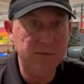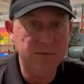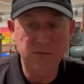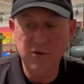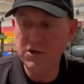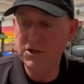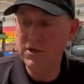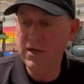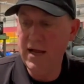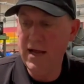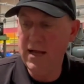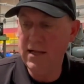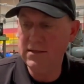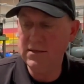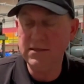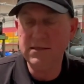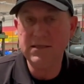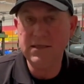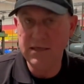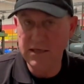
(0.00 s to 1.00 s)
which adds
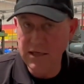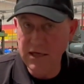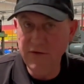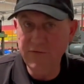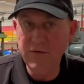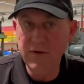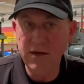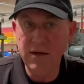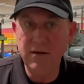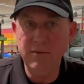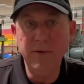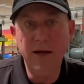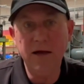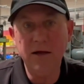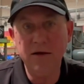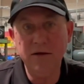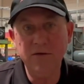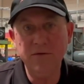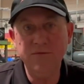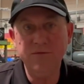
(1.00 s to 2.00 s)
a significant
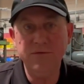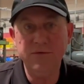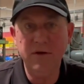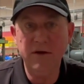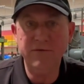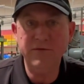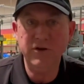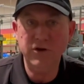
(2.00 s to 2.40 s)
amount of